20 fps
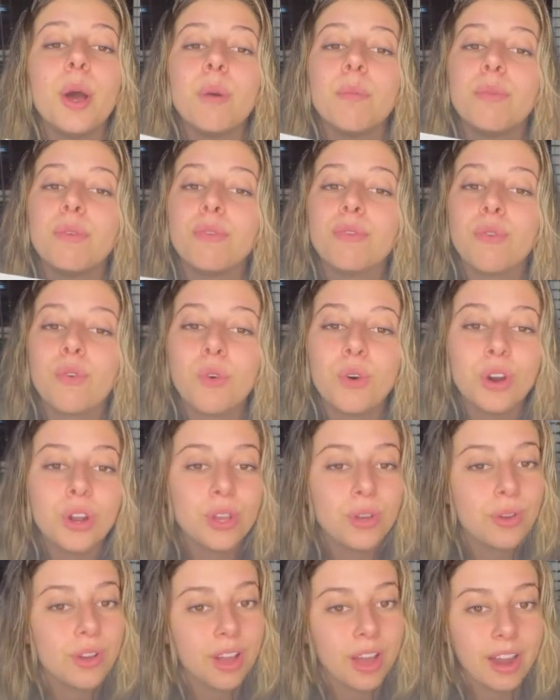Before
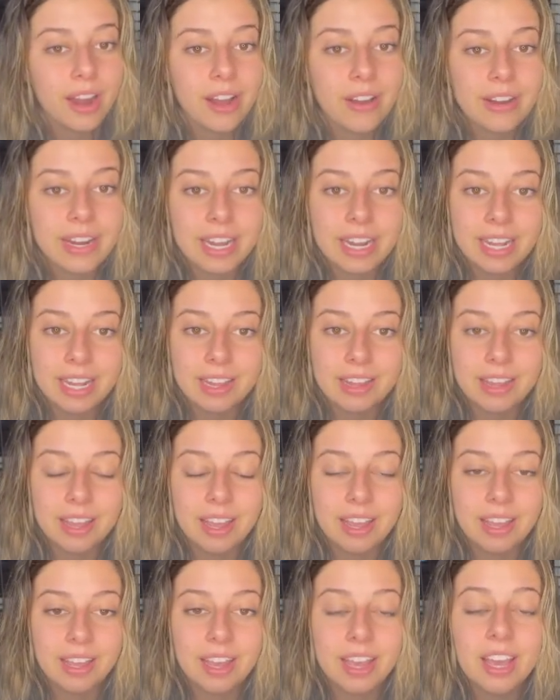you cut out
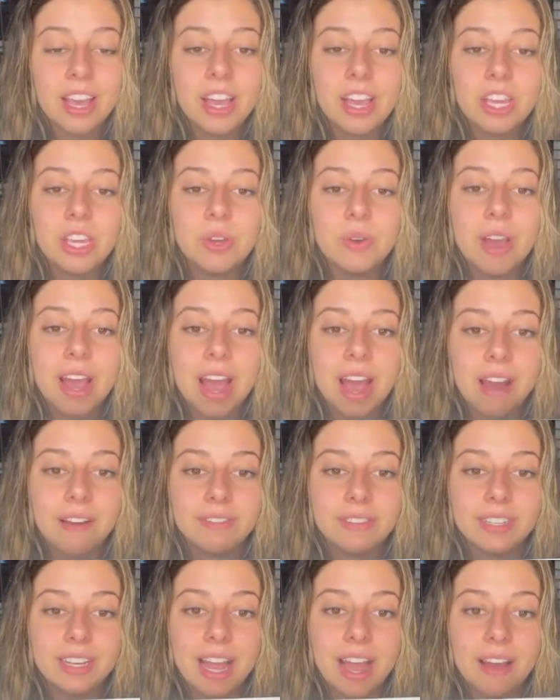anything, you have
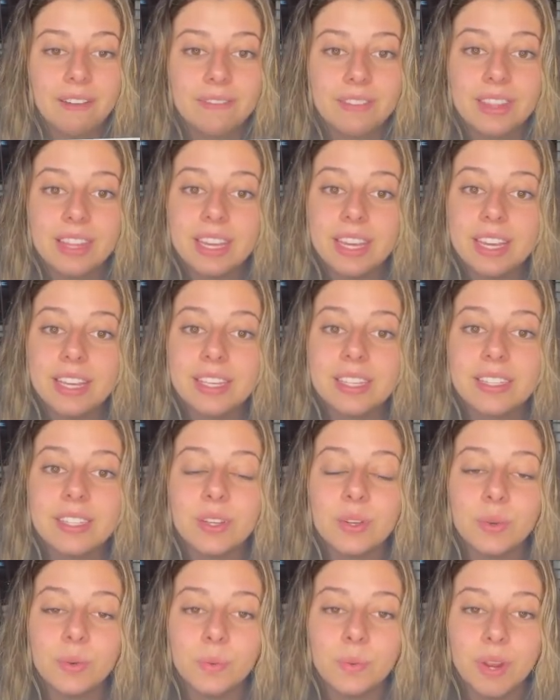to have these
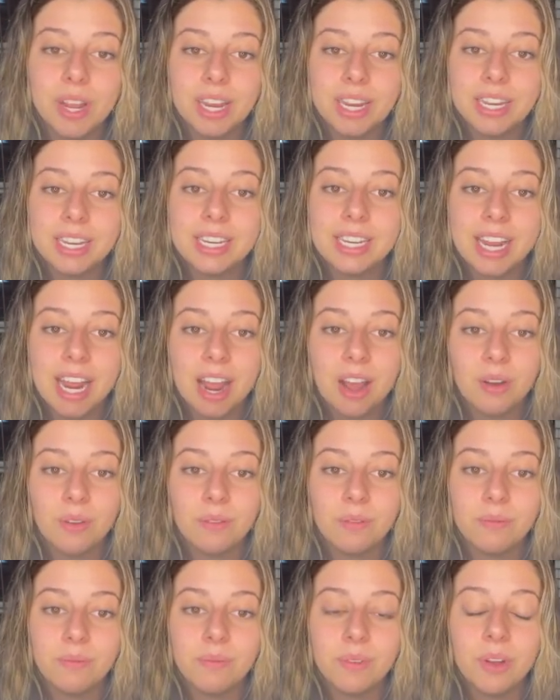written down,
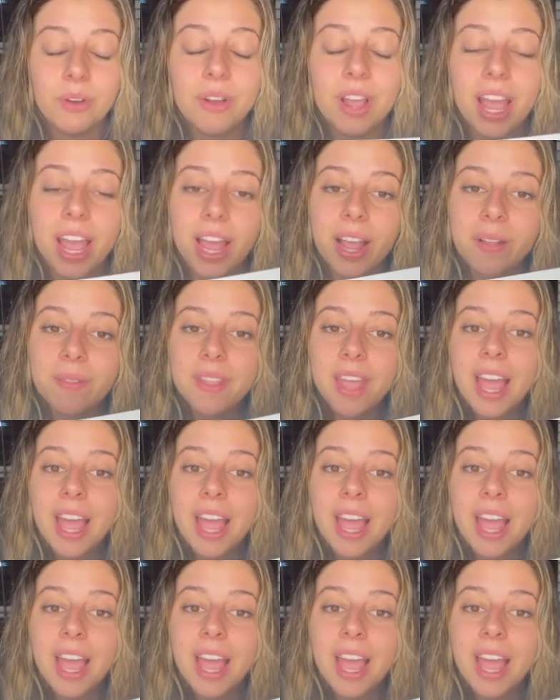okay?